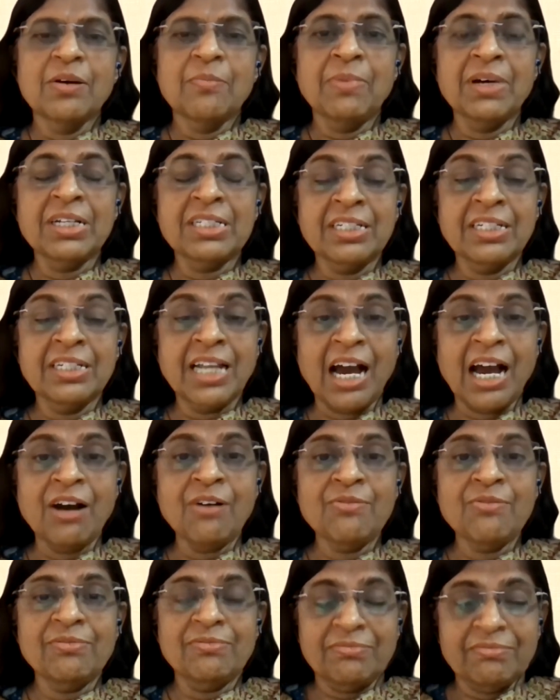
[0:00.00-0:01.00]
But
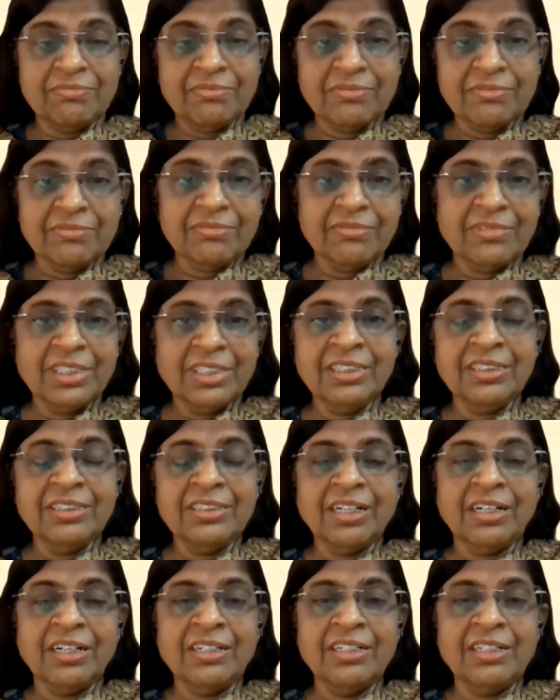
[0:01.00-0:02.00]
now, in
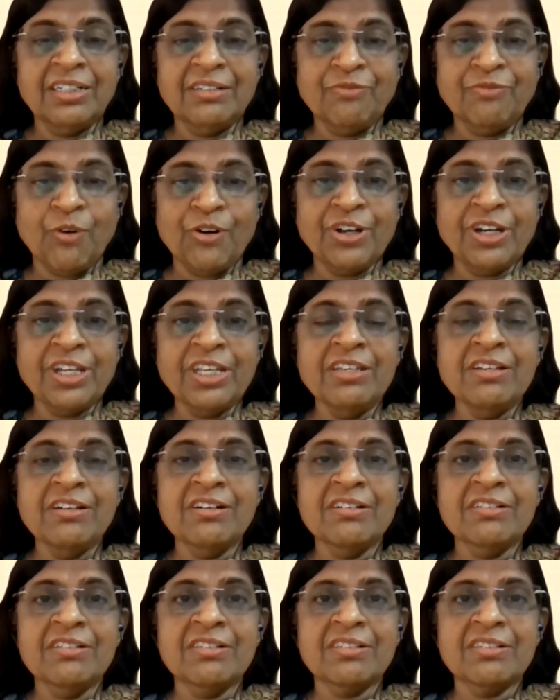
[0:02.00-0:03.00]
30, 40
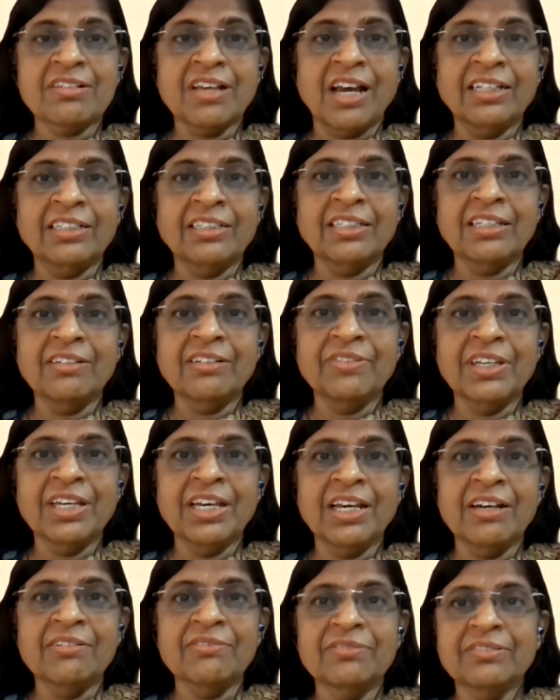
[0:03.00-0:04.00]
years, I think we
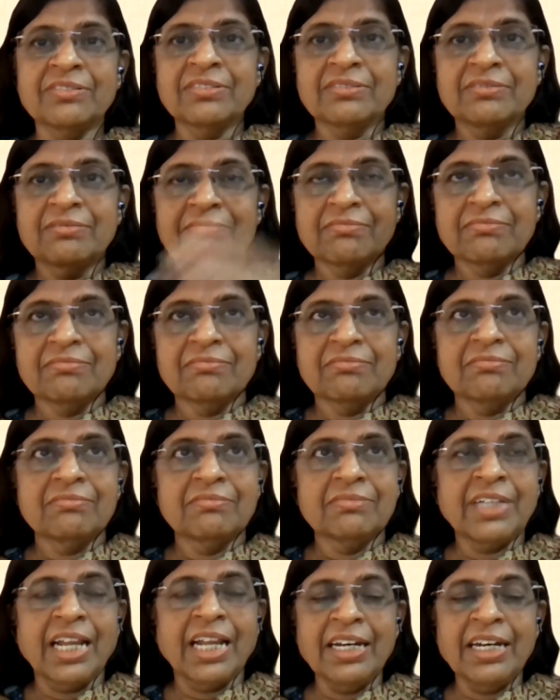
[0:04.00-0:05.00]
have
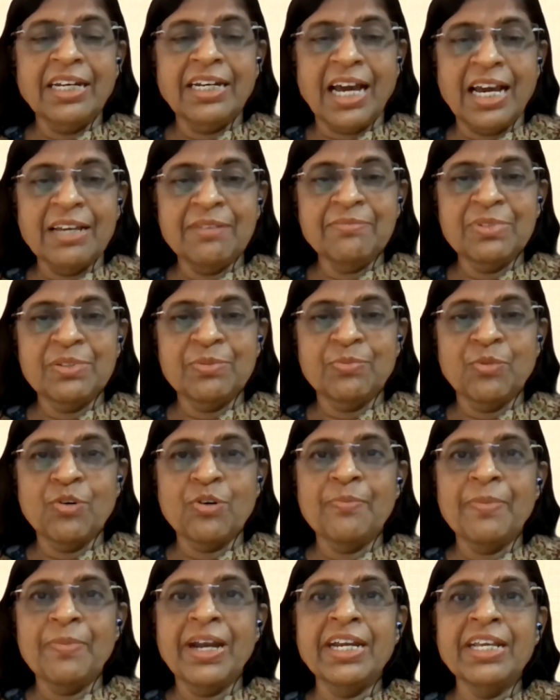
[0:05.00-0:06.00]
10 times
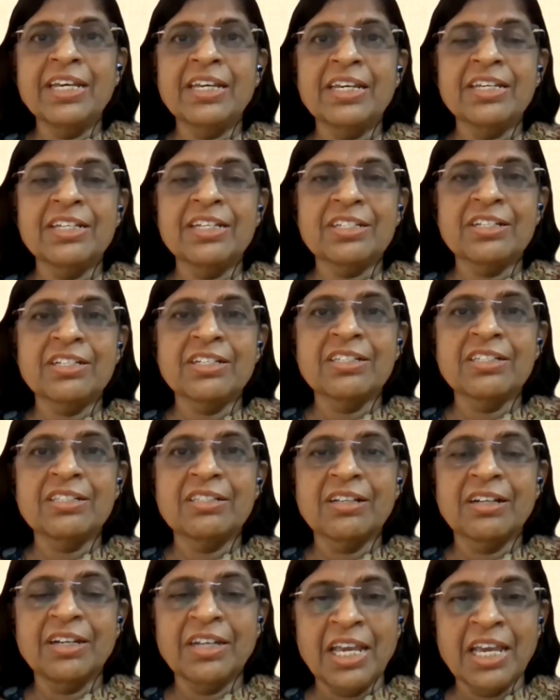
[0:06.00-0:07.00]
more medications,
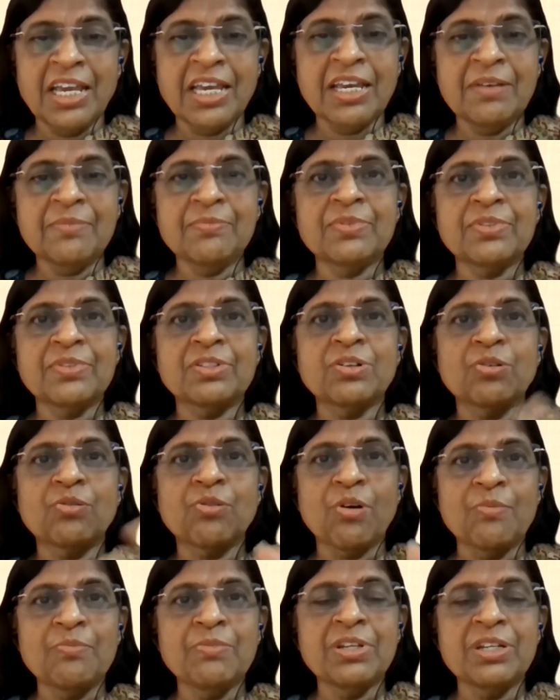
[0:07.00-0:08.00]
the names, the
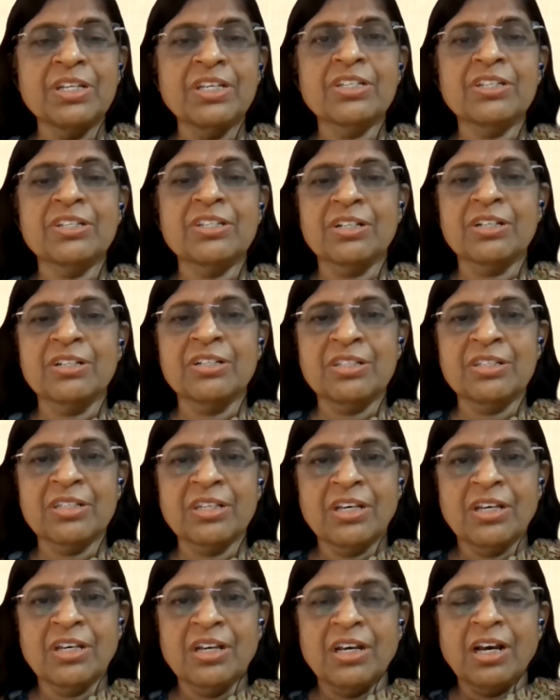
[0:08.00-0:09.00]
combinations.
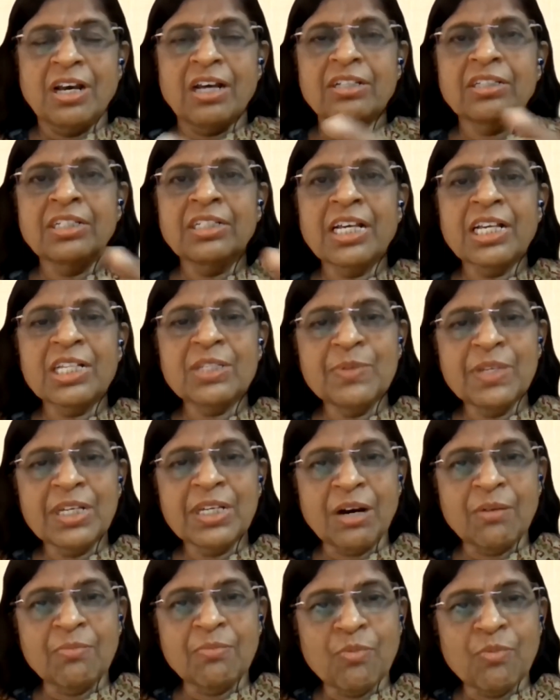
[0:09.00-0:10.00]
It has
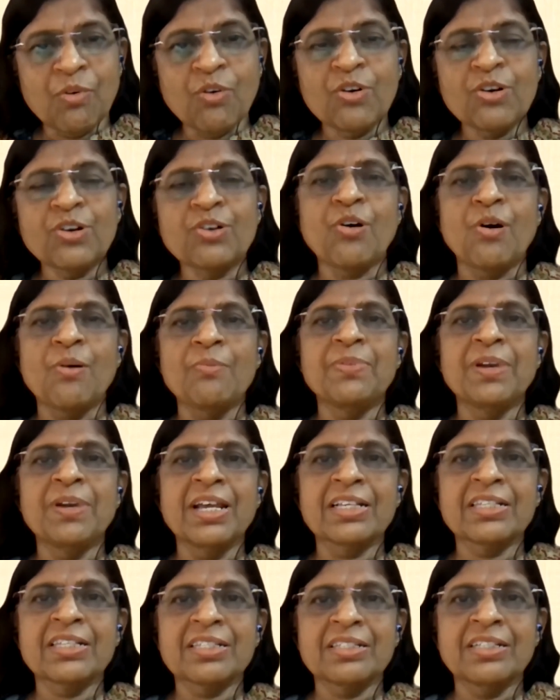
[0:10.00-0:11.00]
become more
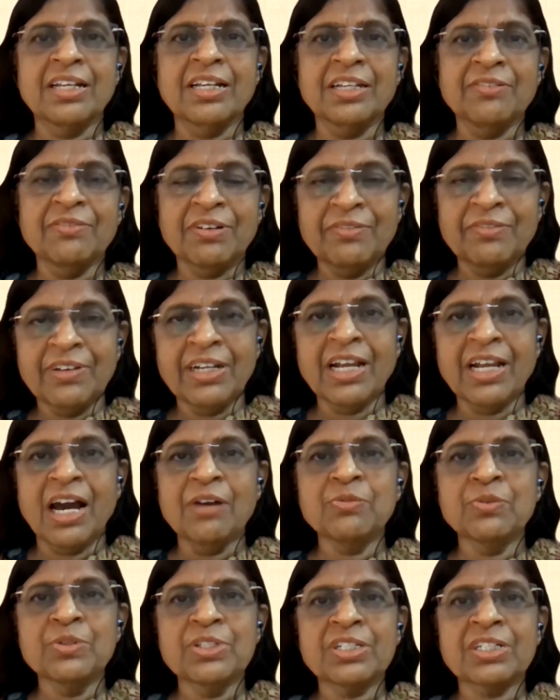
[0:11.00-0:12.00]
complex than even when
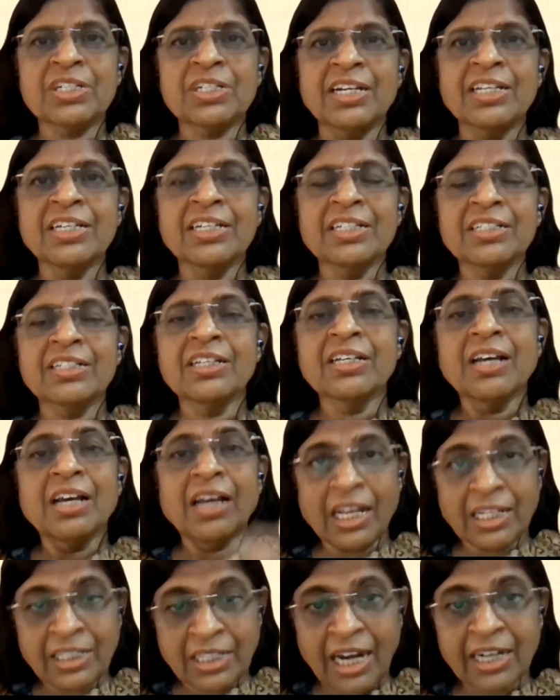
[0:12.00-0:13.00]
I was studying.
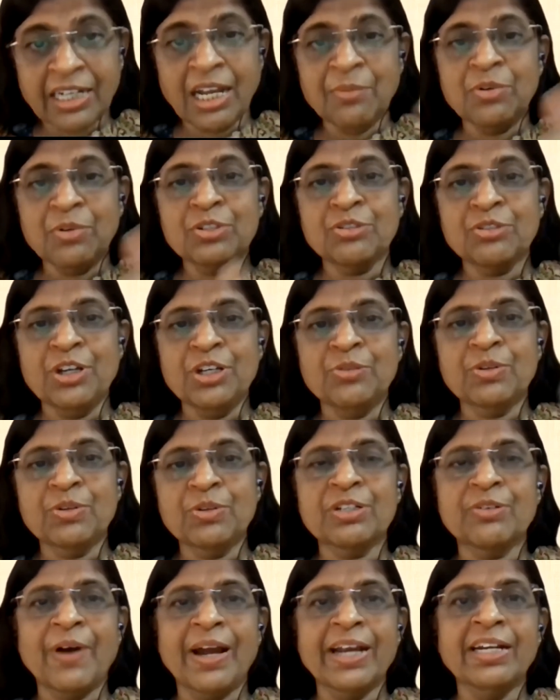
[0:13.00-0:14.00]
At that time, also, it
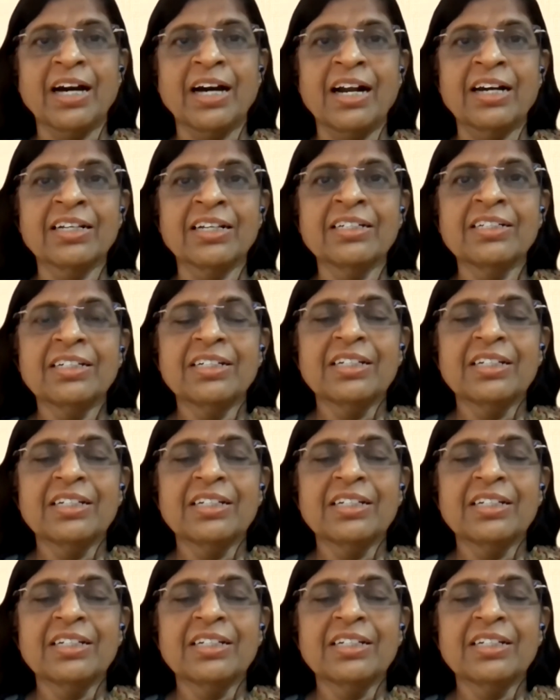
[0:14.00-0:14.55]
was quite hard.